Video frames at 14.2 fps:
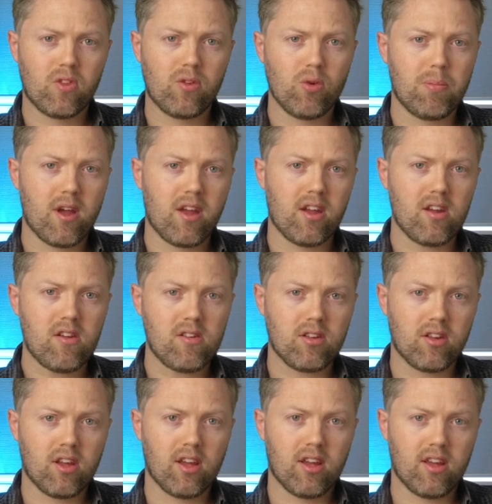You're buying
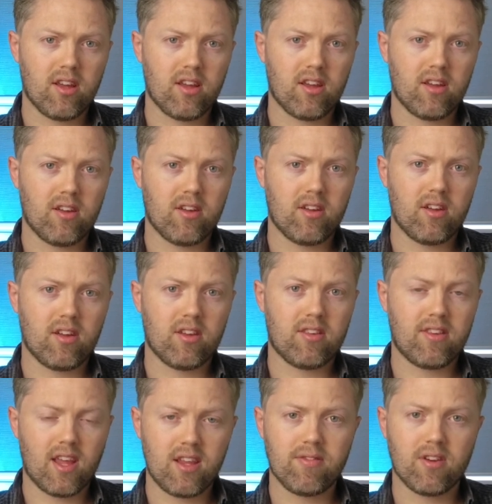a
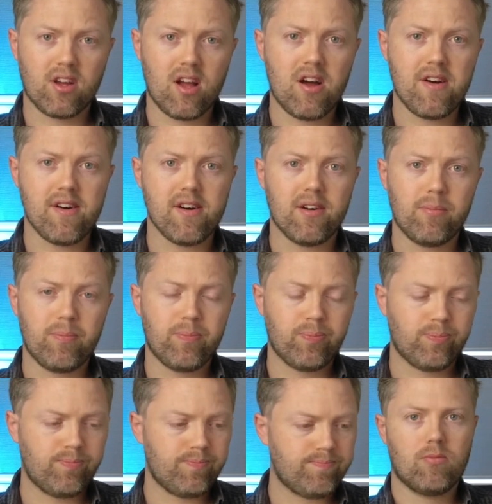safer car.
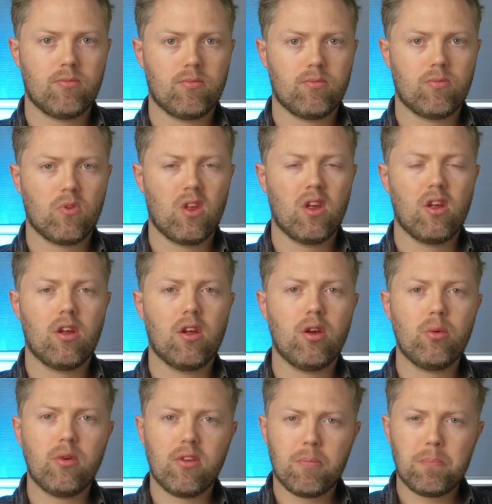
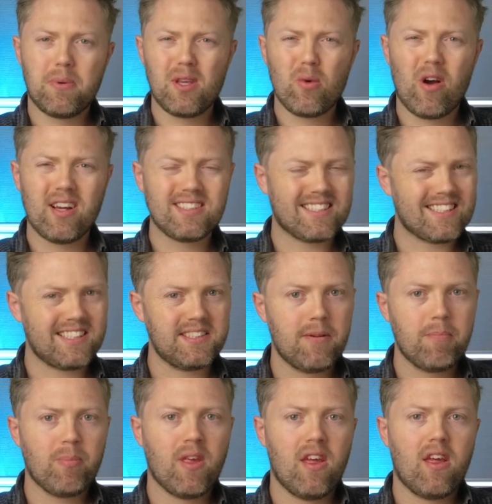Who is BYD?
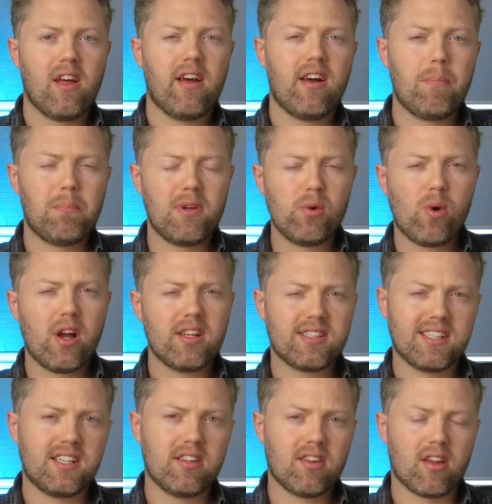
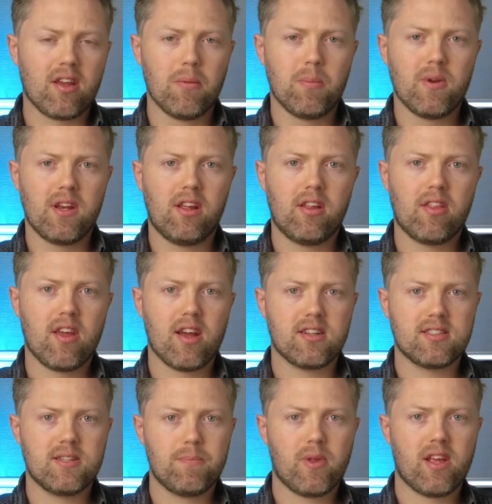BYD is a company
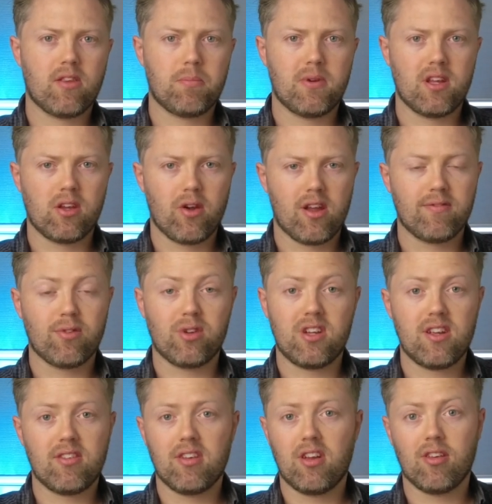that has been going for
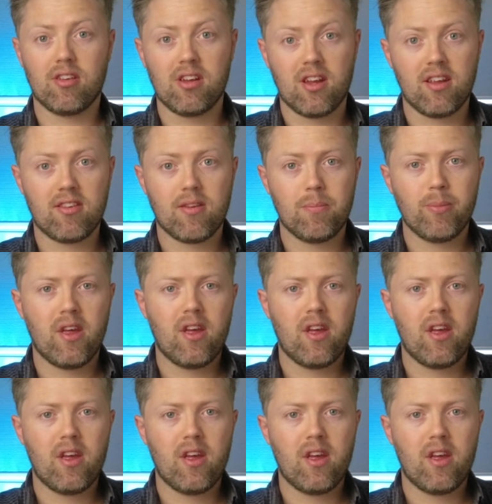years and years and years.